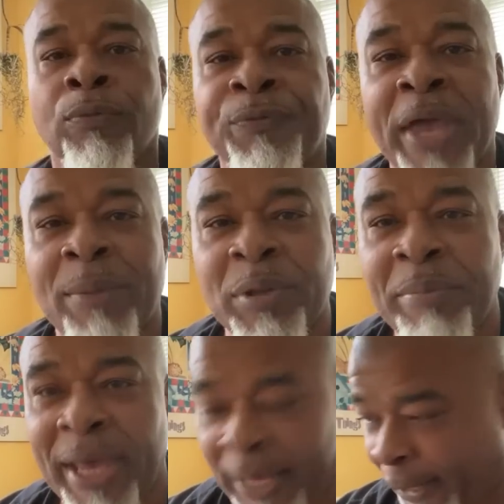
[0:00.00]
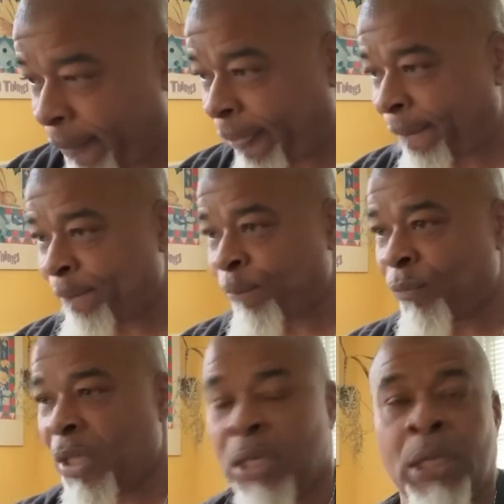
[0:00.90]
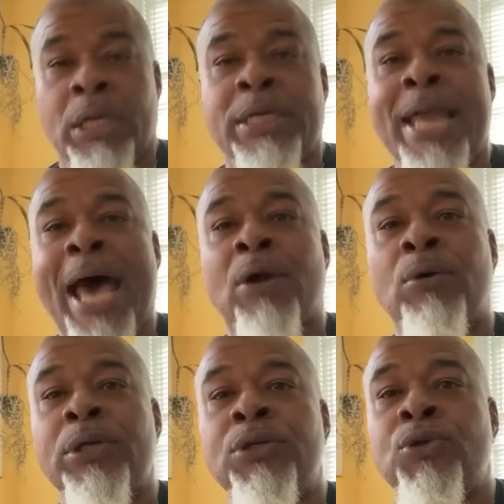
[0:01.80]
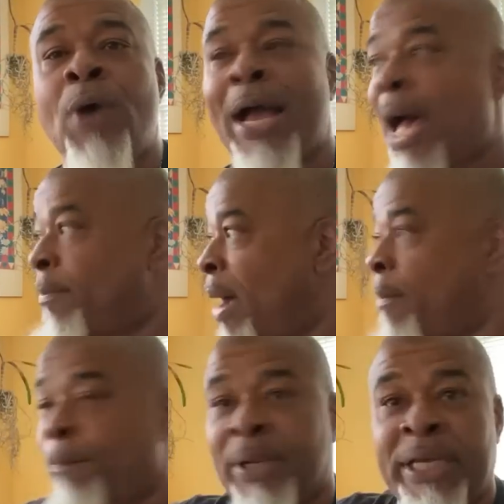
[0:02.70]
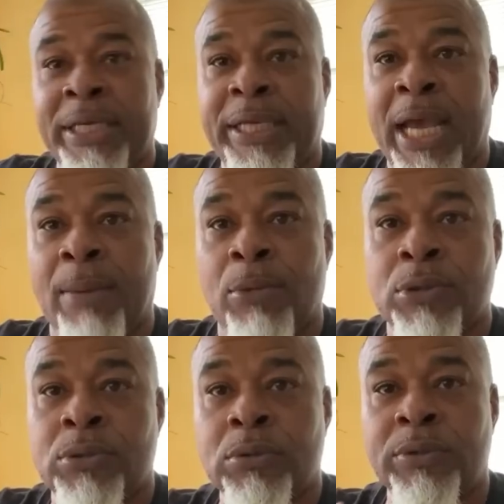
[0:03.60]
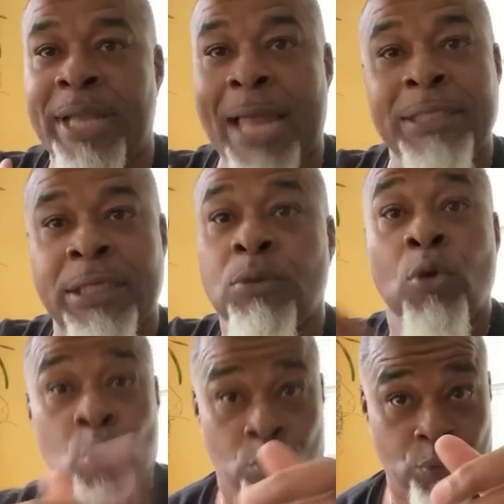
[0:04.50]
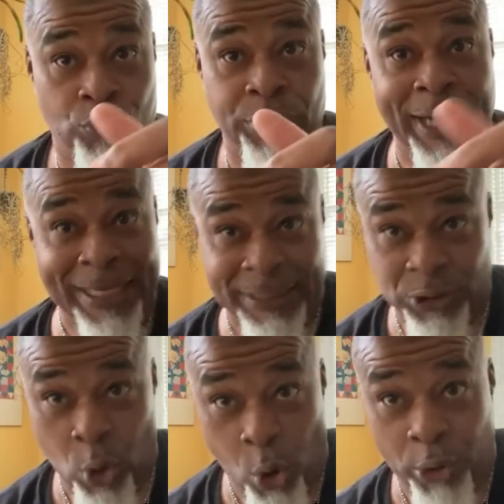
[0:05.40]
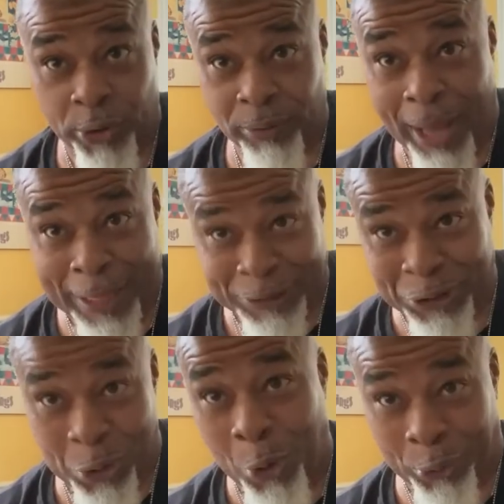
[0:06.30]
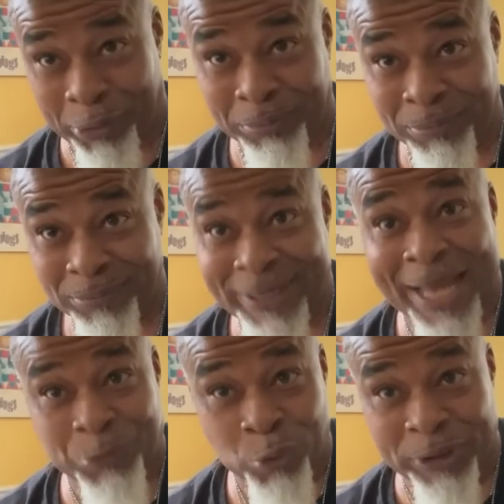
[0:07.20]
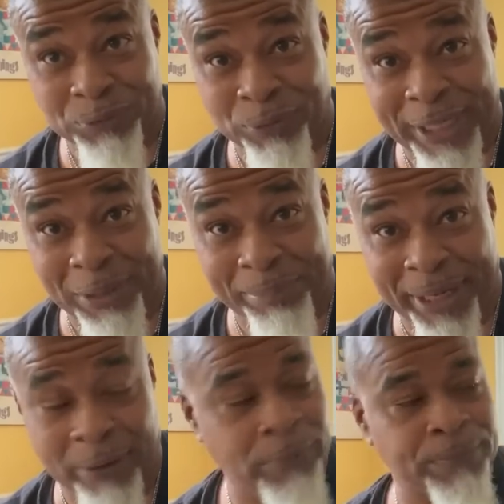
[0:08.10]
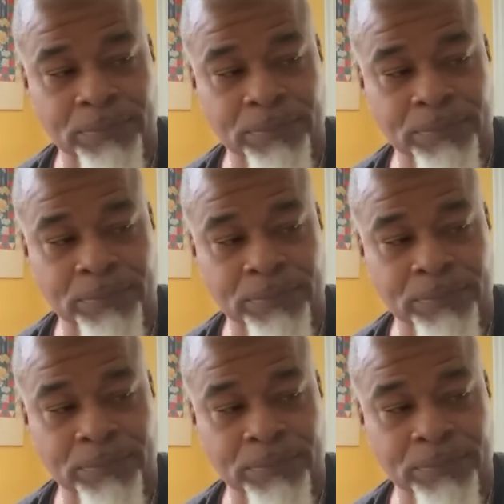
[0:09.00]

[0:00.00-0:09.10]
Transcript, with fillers: Family man, not only do I got my blink cameras that I just that I just ordered, I just ordered them. That's who just rang the bell.